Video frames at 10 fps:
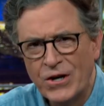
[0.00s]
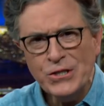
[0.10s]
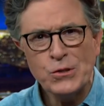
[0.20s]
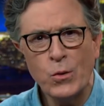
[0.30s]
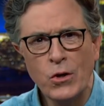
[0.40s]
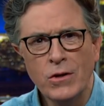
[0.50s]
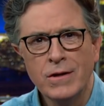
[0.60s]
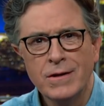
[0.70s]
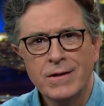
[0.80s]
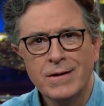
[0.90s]
Virtual?
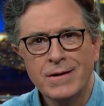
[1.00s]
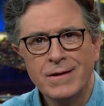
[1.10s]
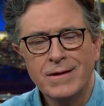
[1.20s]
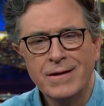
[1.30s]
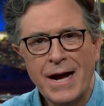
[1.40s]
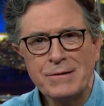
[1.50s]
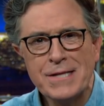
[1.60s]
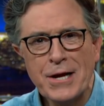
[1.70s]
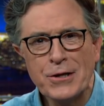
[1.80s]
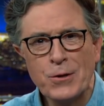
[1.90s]
How's
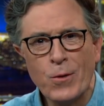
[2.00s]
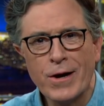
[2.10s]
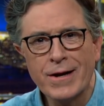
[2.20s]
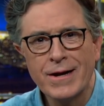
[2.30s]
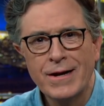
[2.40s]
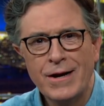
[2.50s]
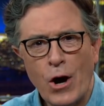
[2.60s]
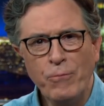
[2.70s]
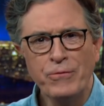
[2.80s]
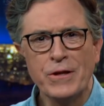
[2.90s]
that going to work?
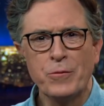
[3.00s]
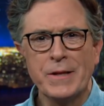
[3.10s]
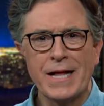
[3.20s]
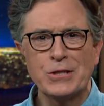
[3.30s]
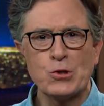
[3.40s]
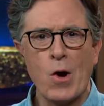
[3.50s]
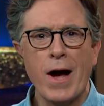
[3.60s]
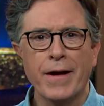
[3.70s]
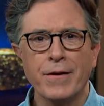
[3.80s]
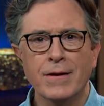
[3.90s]
Hopefully it'll be like
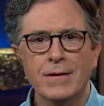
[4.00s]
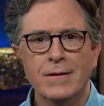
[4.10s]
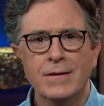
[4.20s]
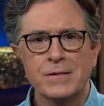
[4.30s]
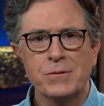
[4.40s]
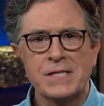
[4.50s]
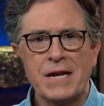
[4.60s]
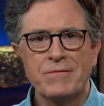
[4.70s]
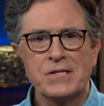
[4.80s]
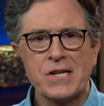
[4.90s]
Tron. So
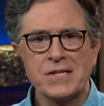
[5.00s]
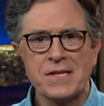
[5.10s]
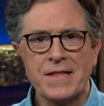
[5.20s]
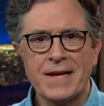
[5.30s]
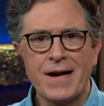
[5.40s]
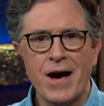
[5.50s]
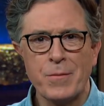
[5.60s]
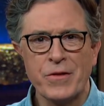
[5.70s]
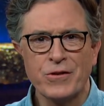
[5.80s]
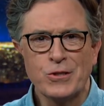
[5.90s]
instead of discussing the
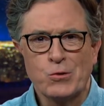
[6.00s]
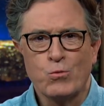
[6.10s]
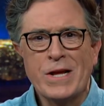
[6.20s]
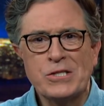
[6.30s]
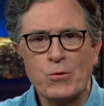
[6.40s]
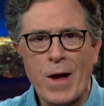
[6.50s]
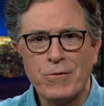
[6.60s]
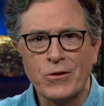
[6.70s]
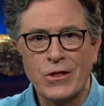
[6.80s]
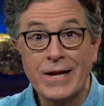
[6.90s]
economy, they'll just race
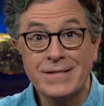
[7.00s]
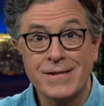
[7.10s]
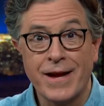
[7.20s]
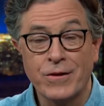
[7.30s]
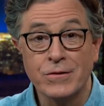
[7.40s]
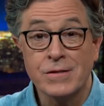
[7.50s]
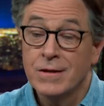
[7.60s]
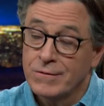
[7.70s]
around on light cycles.